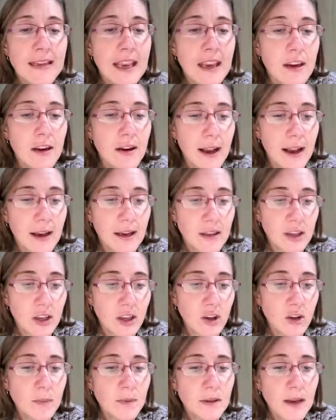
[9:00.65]
Take your x
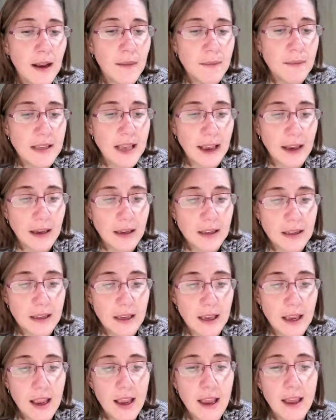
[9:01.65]
cubed times
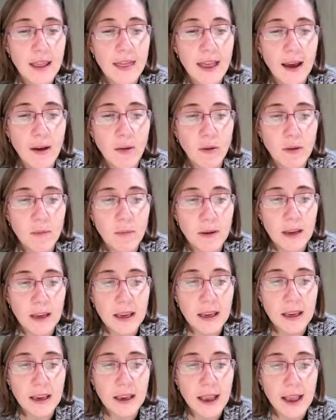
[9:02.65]
x. That would
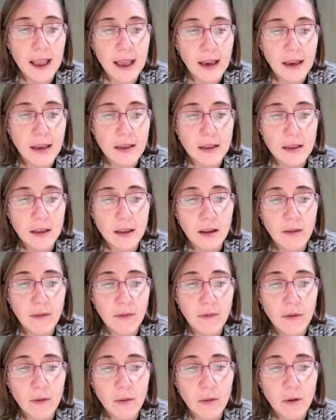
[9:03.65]
be x to the
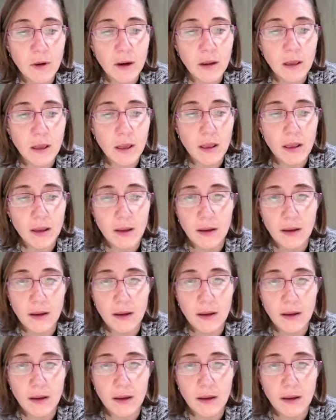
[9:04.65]
4th.